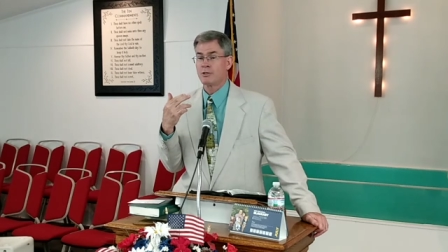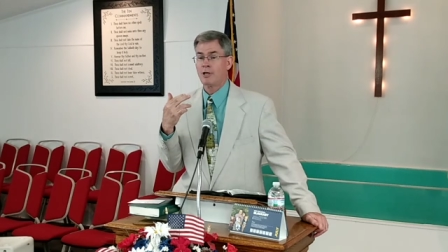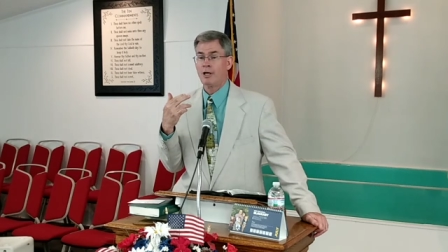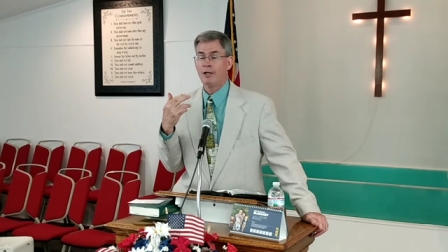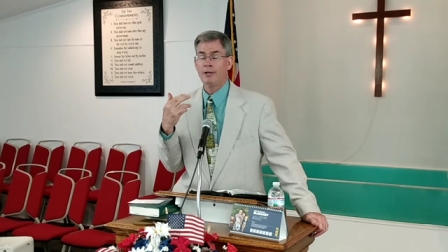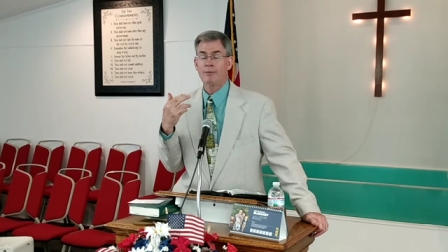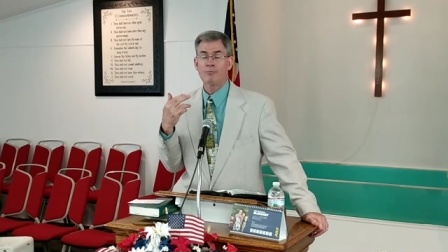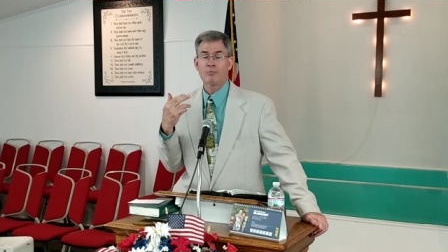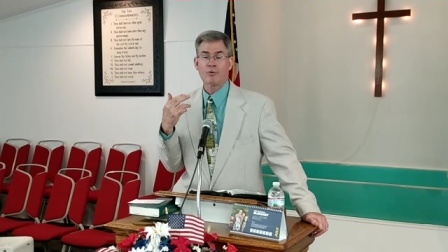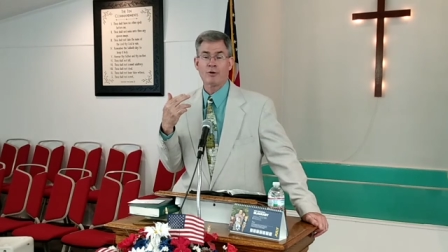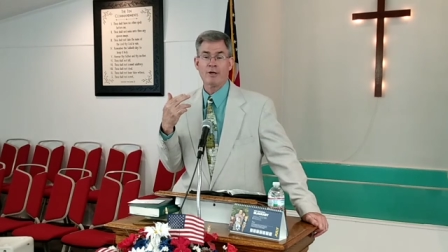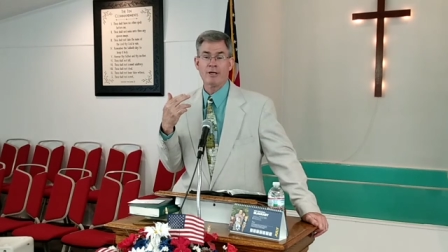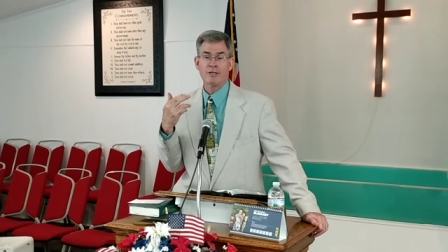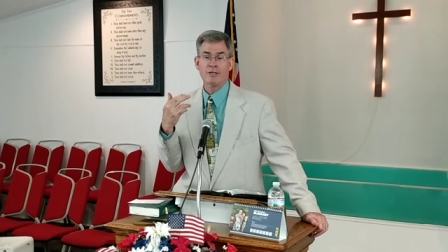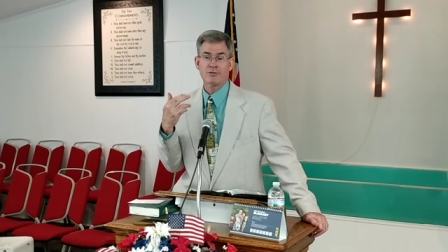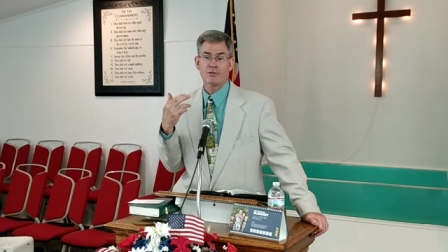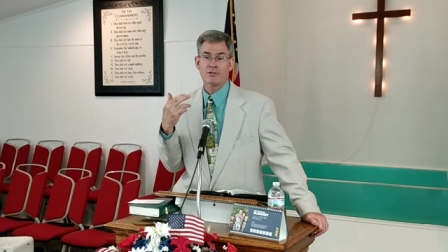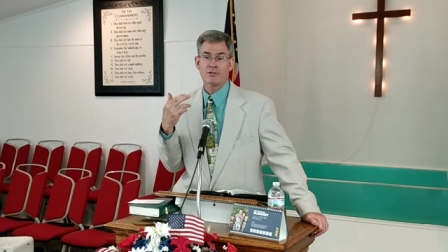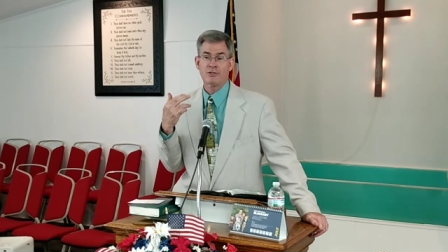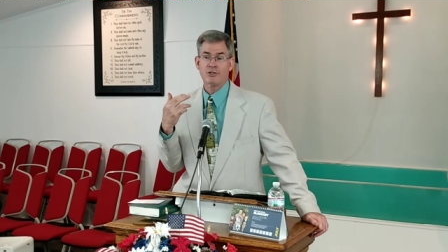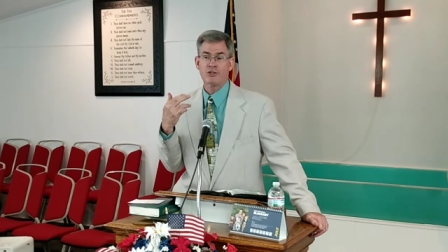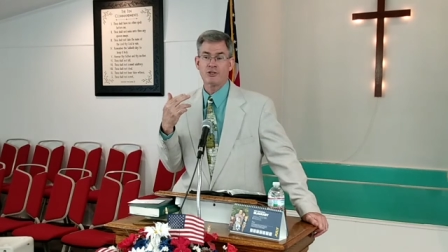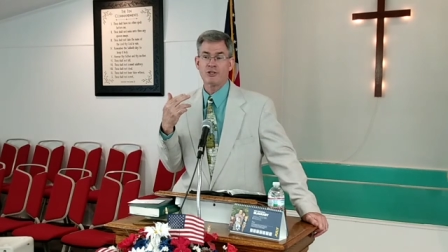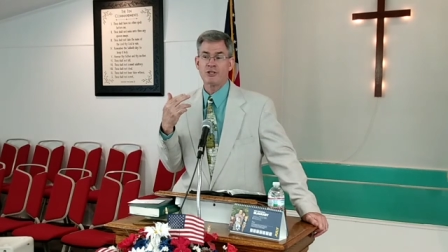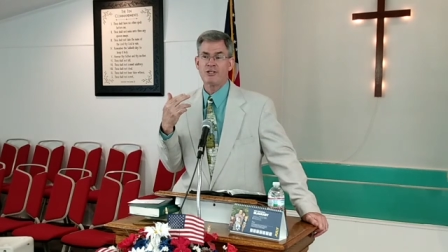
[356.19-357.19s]
not
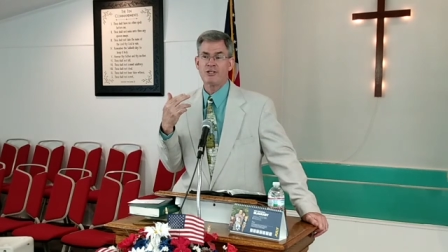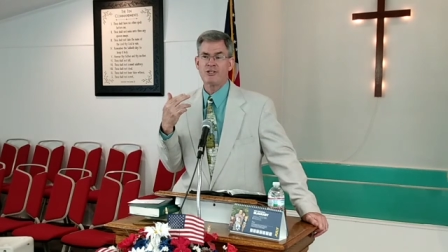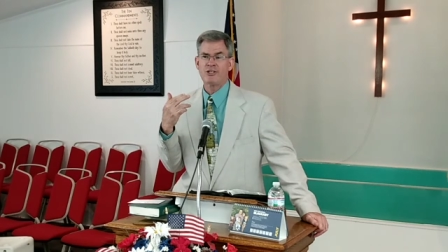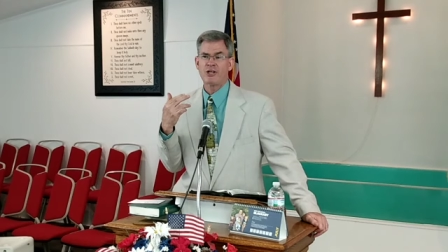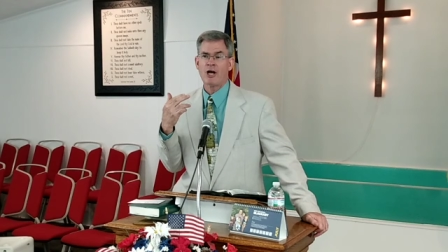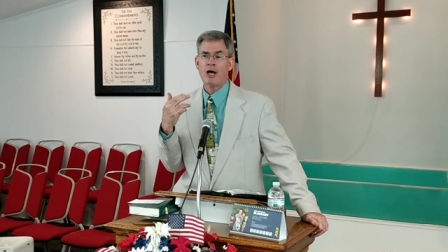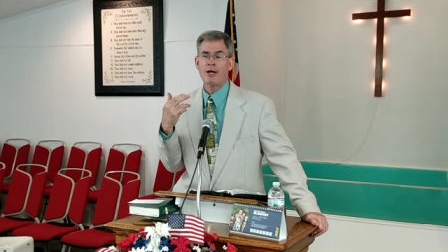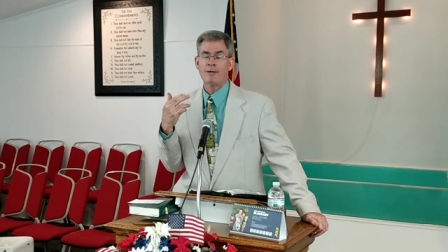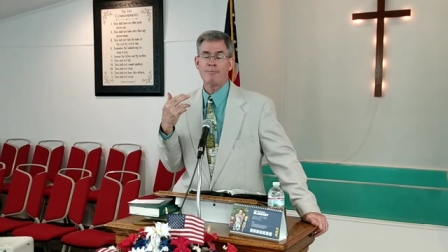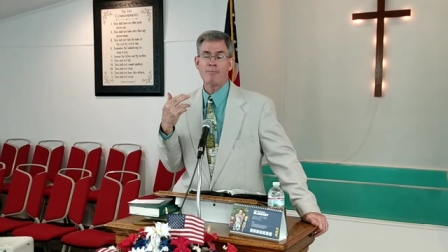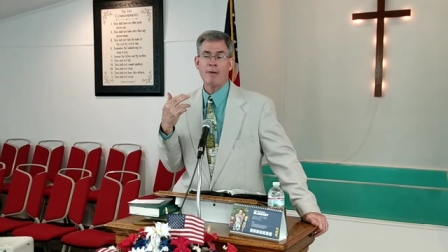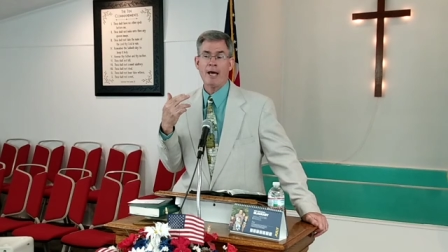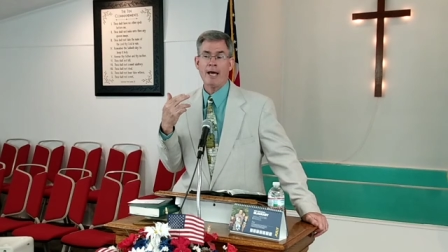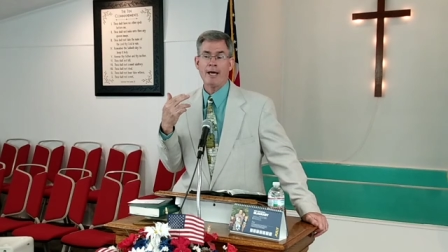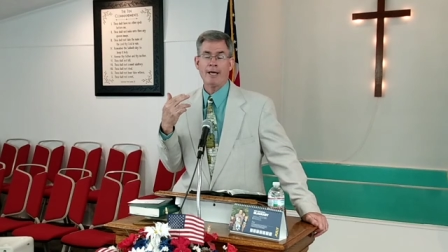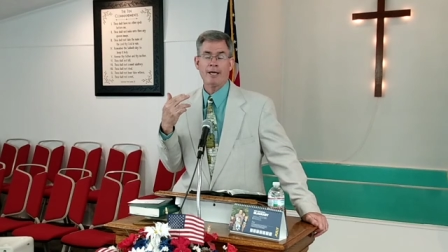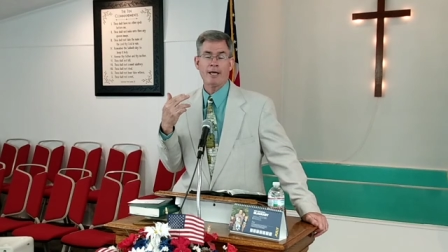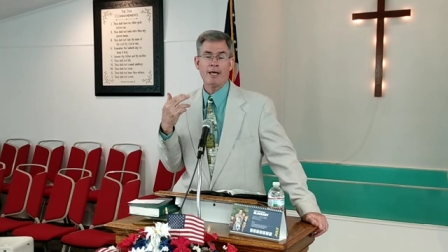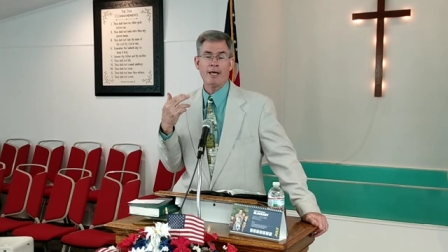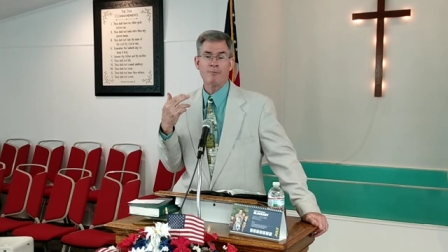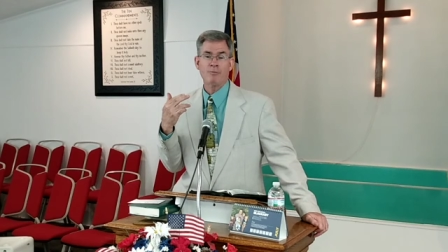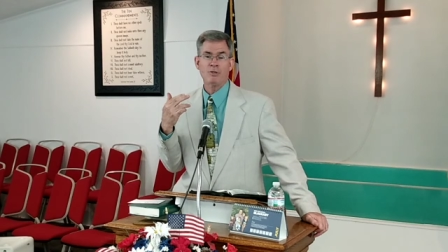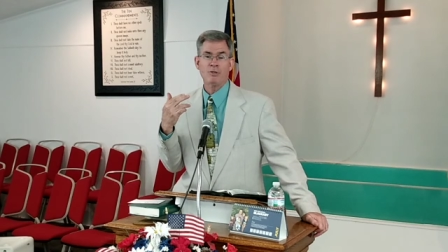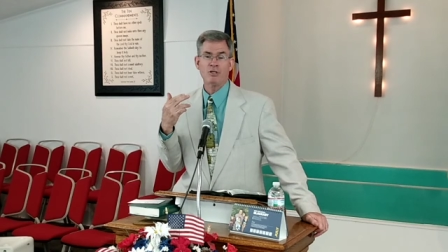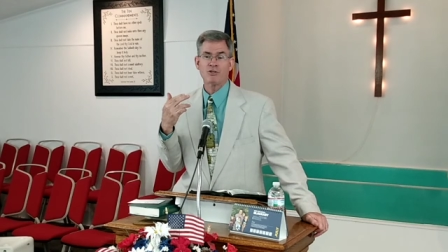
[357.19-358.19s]
impressed and she shot back
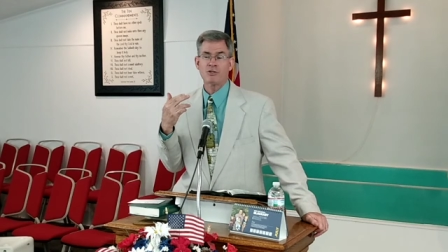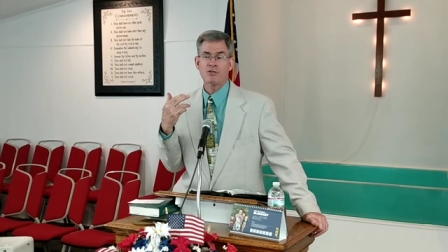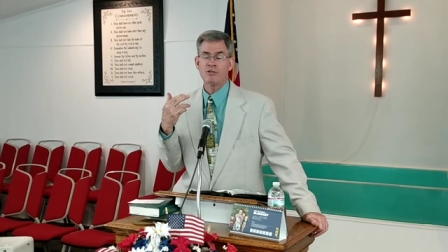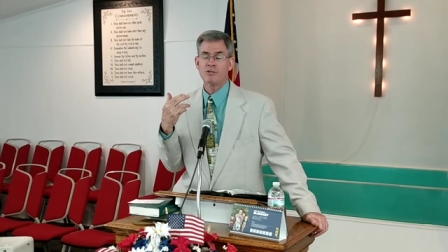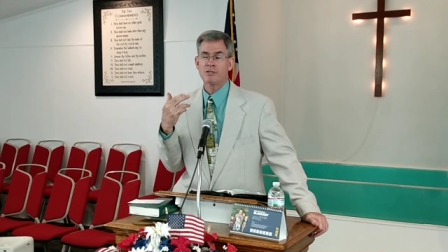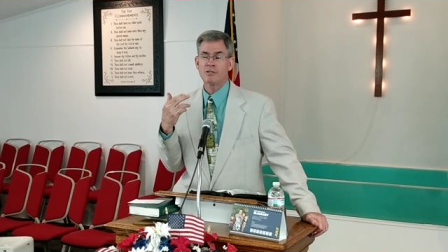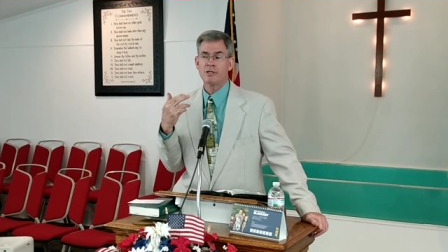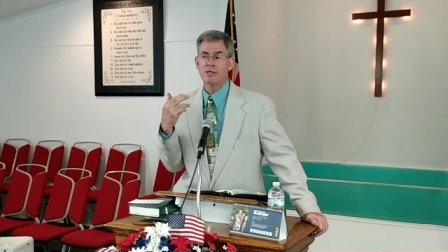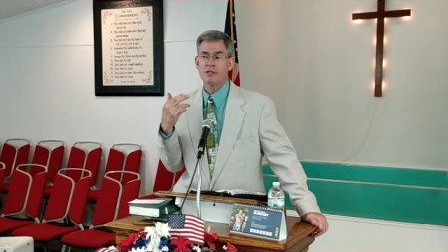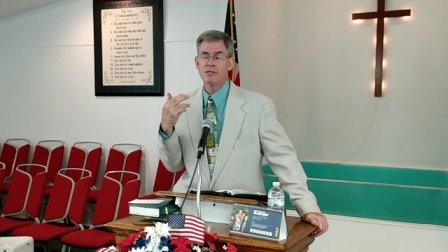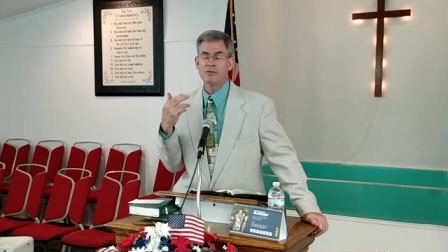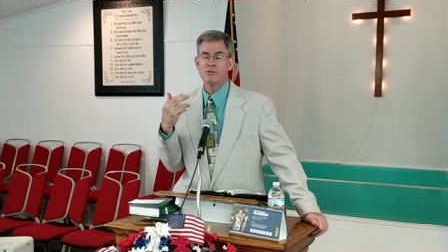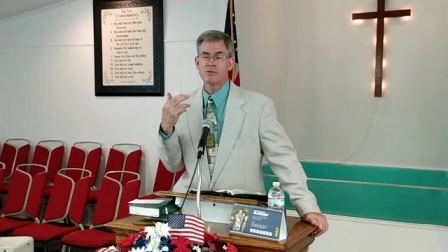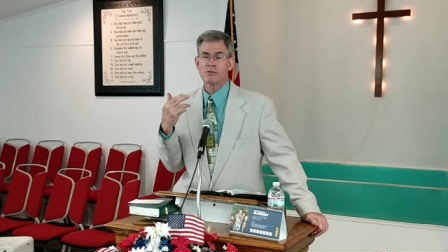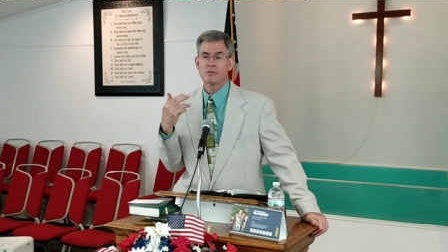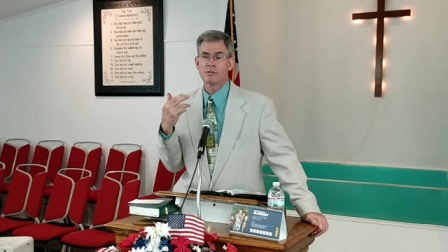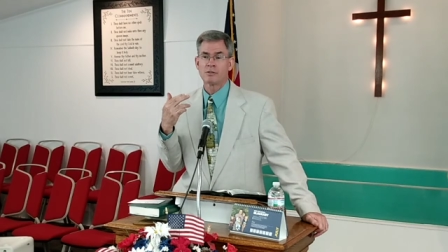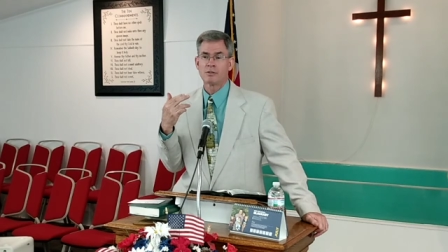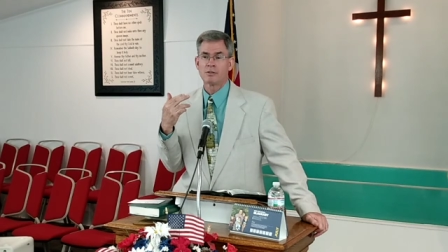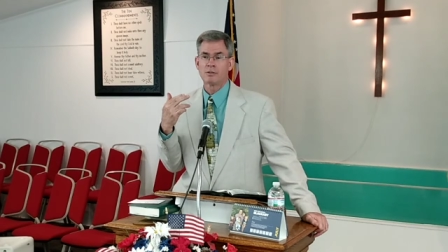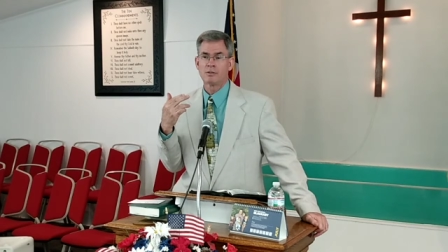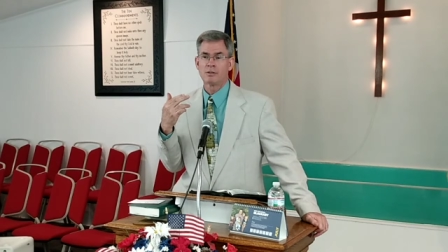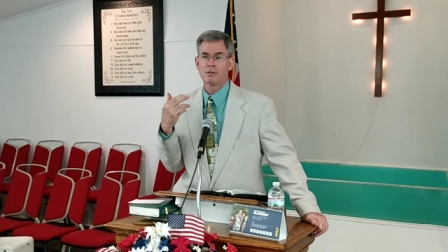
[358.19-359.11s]
at me. She says,